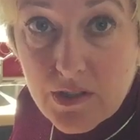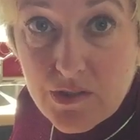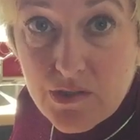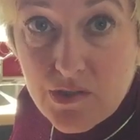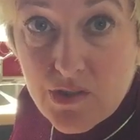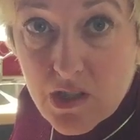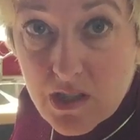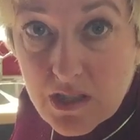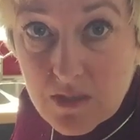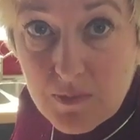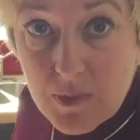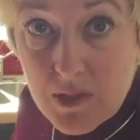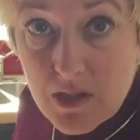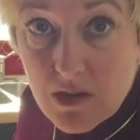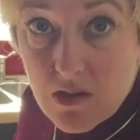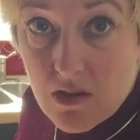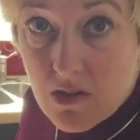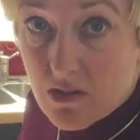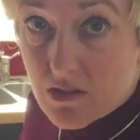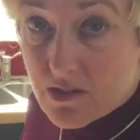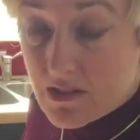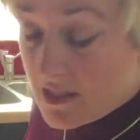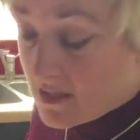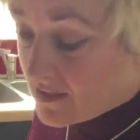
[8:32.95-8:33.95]
Just
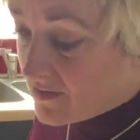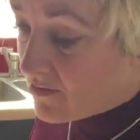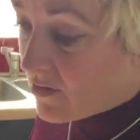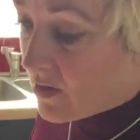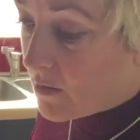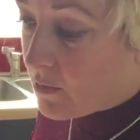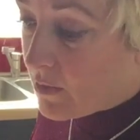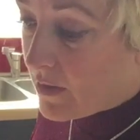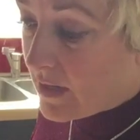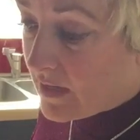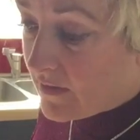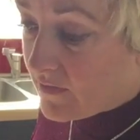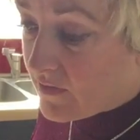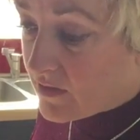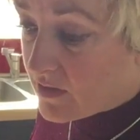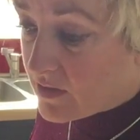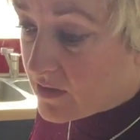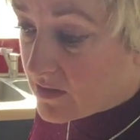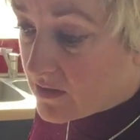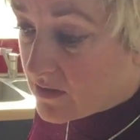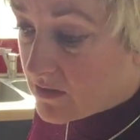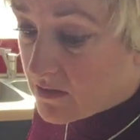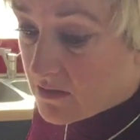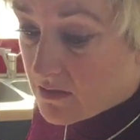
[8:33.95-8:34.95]
because it's not a
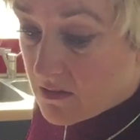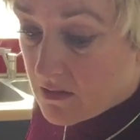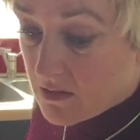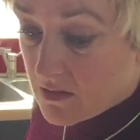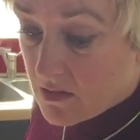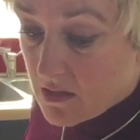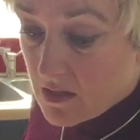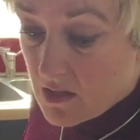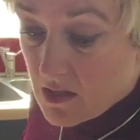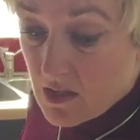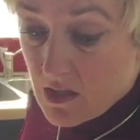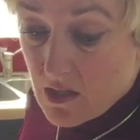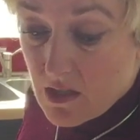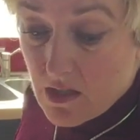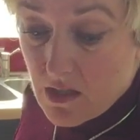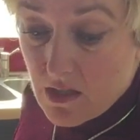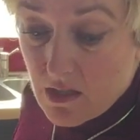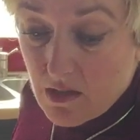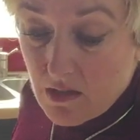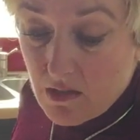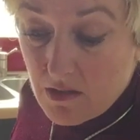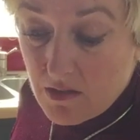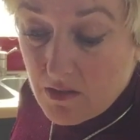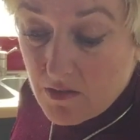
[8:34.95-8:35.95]
breakfast
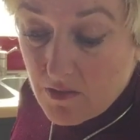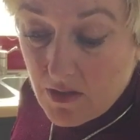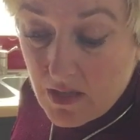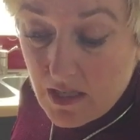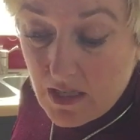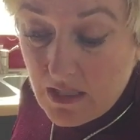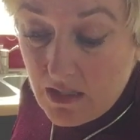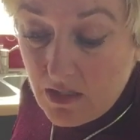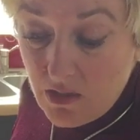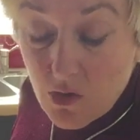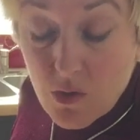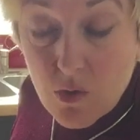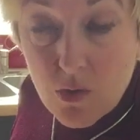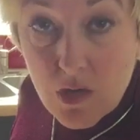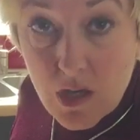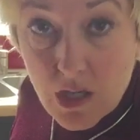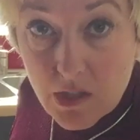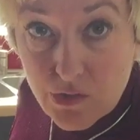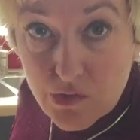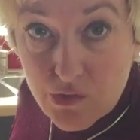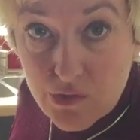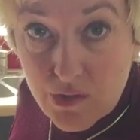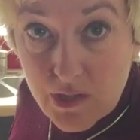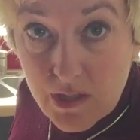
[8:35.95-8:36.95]
in your
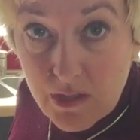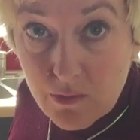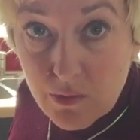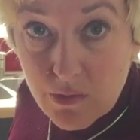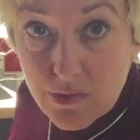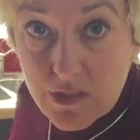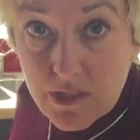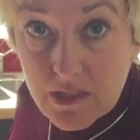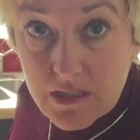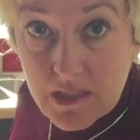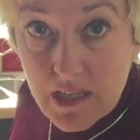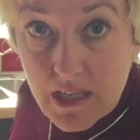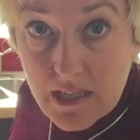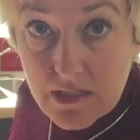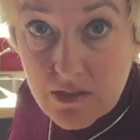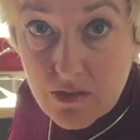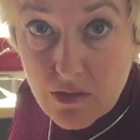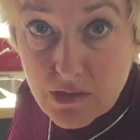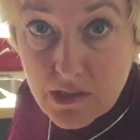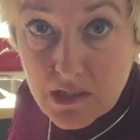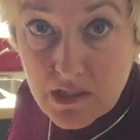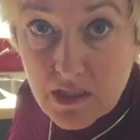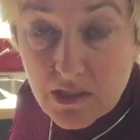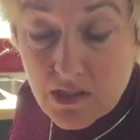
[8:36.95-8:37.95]
country, what's to say it's not
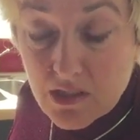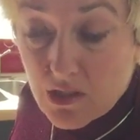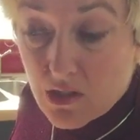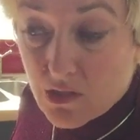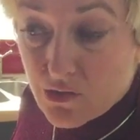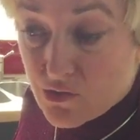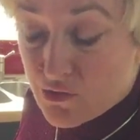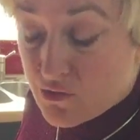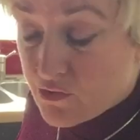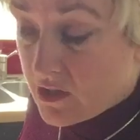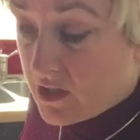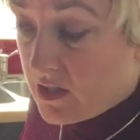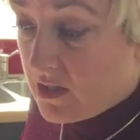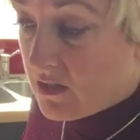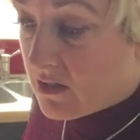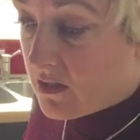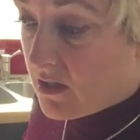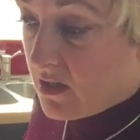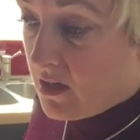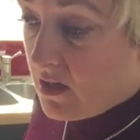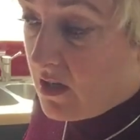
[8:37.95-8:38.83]
in another country?